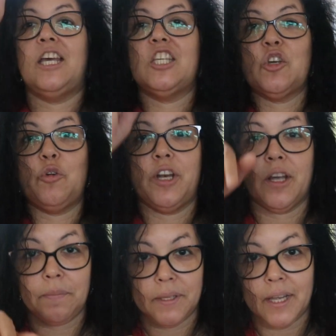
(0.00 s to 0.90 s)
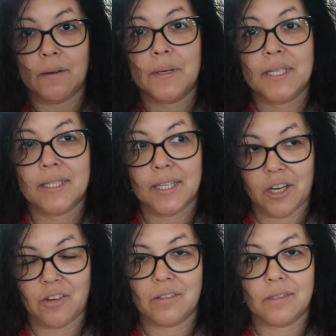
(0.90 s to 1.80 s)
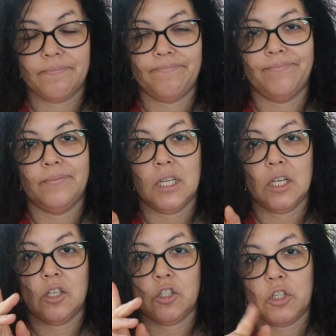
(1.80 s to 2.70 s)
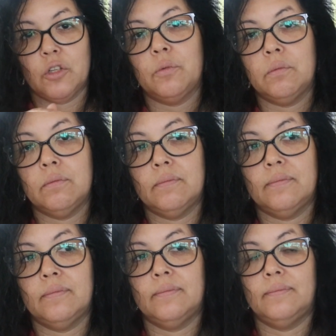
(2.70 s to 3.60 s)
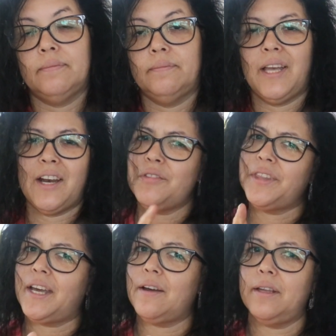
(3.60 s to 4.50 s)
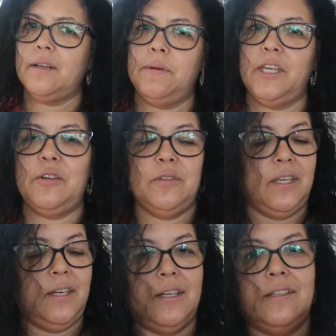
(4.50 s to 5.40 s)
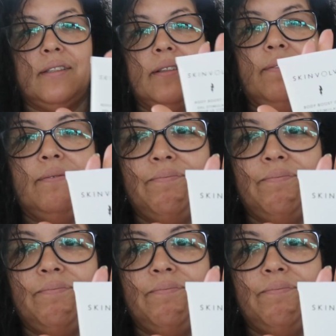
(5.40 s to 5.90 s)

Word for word: is going up and down my stairs. So, I don't think I'm gonna be using this.